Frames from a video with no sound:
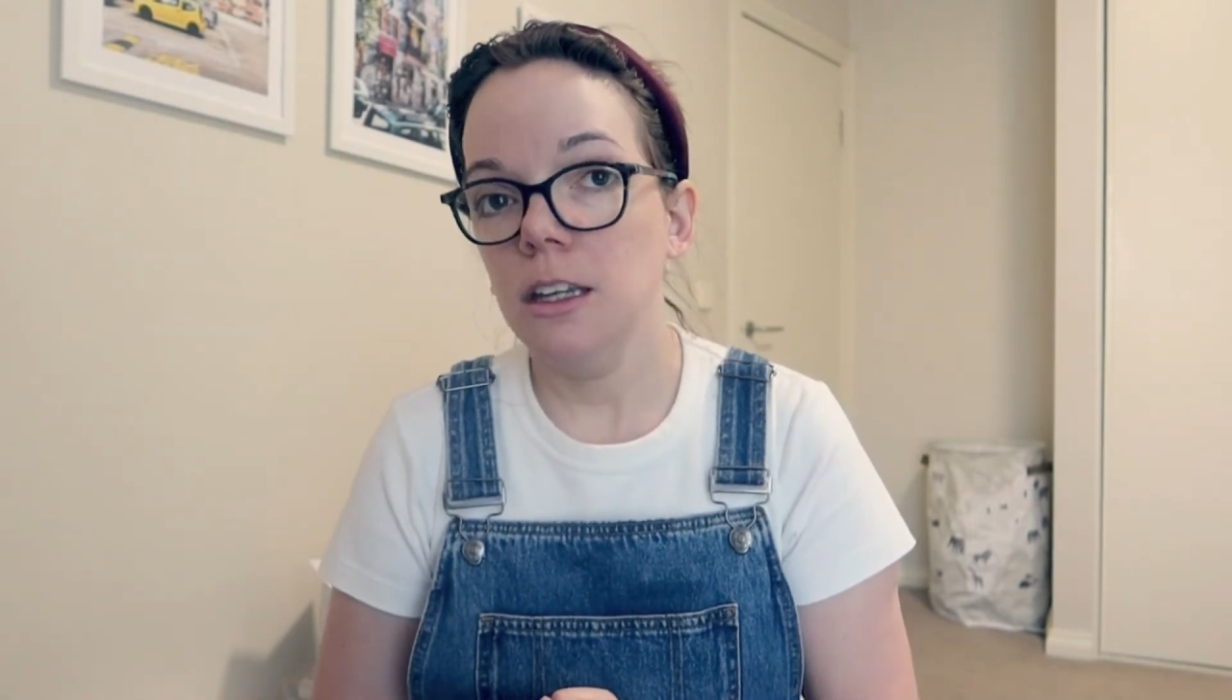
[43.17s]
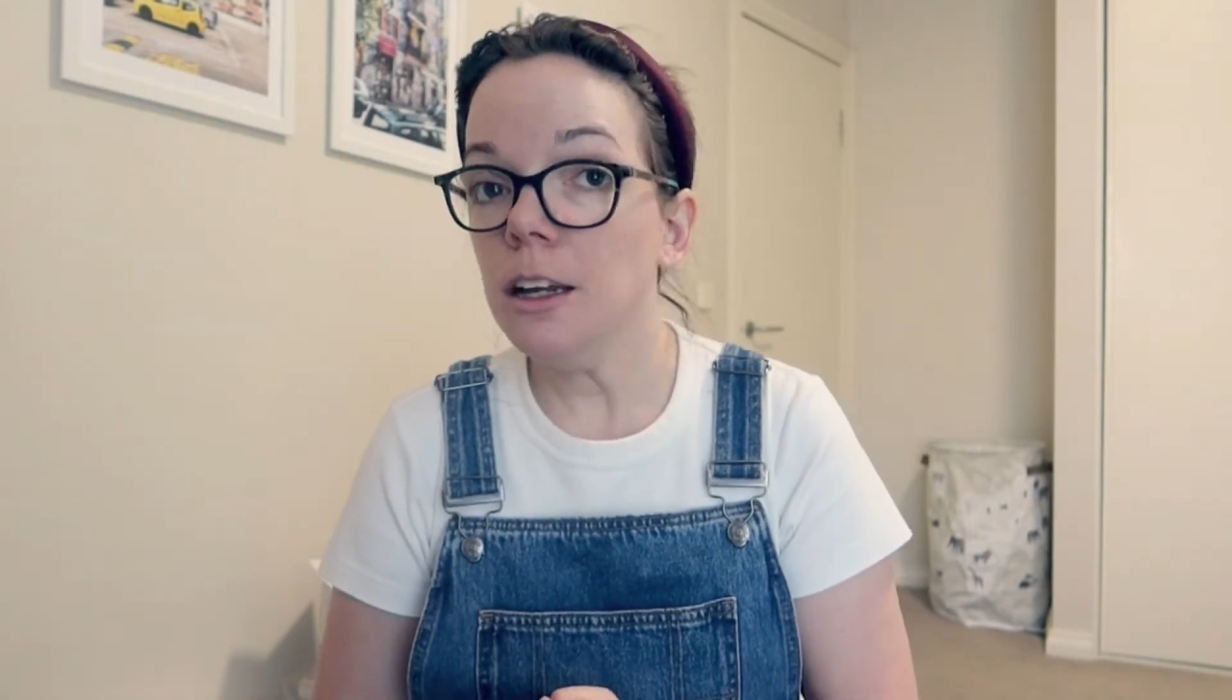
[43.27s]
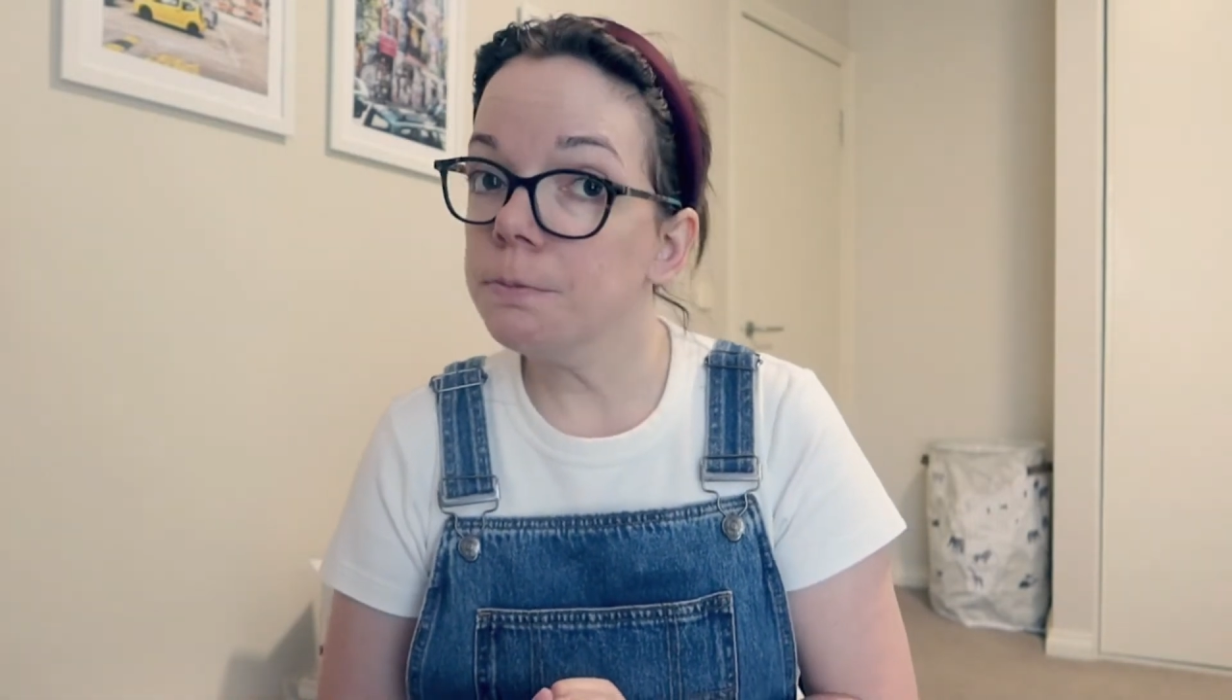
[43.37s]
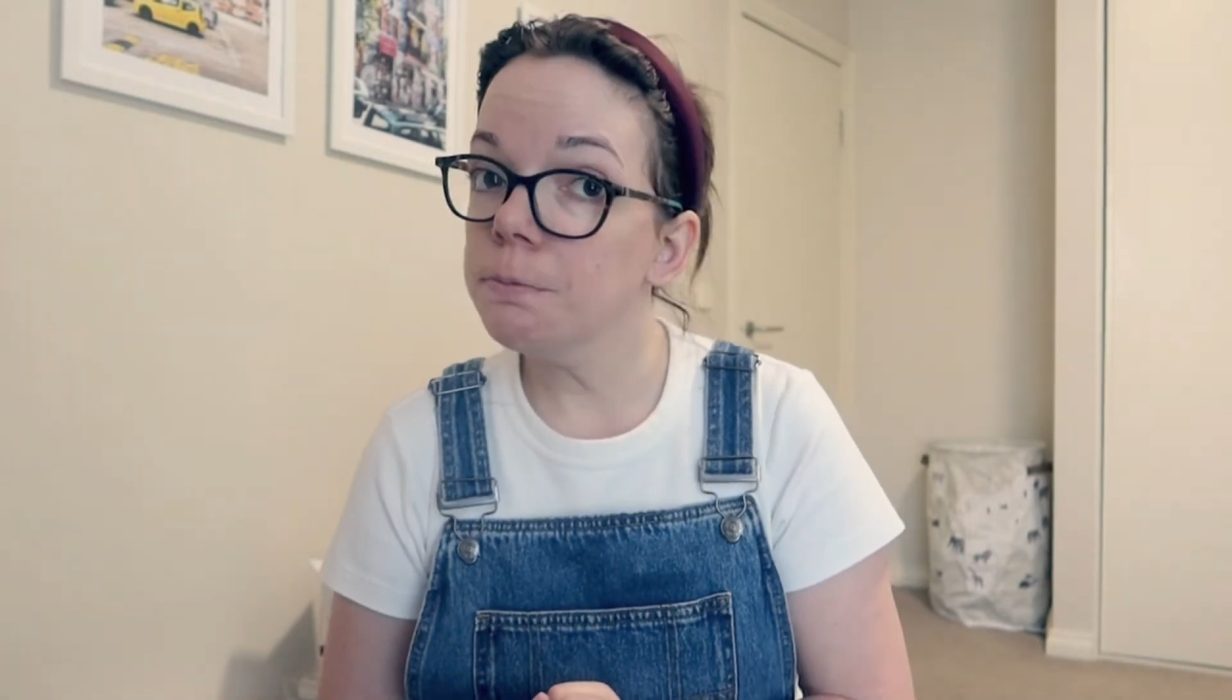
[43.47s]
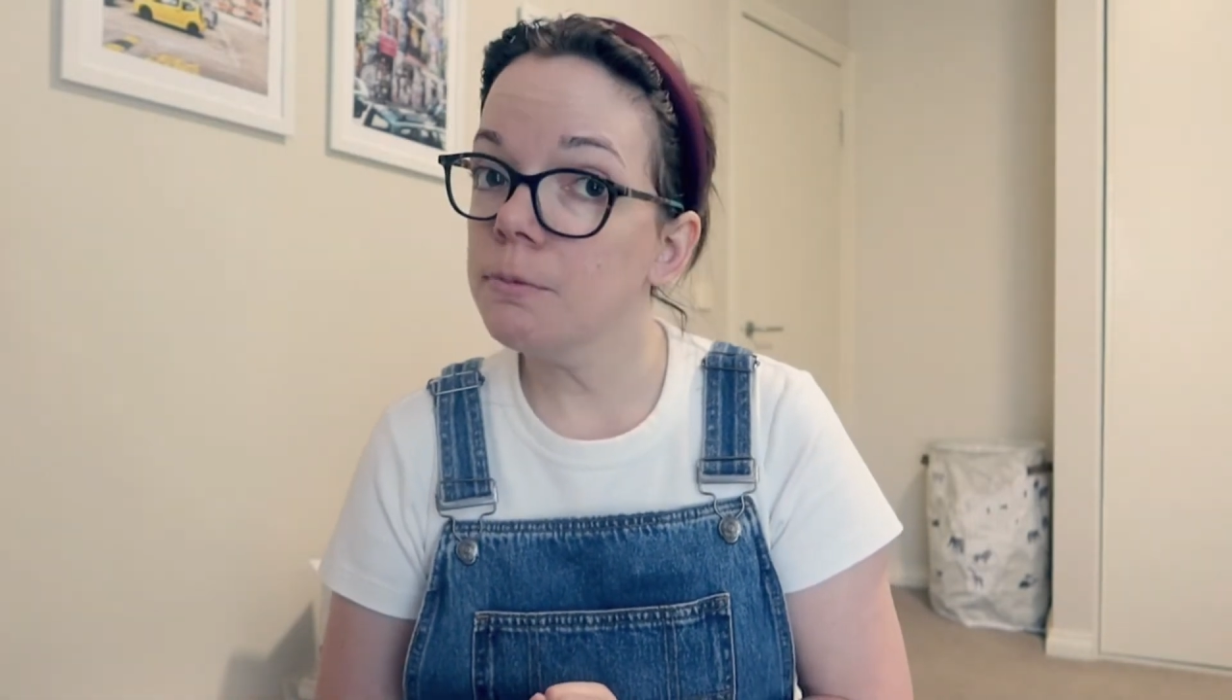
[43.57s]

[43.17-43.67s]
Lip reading: yeah,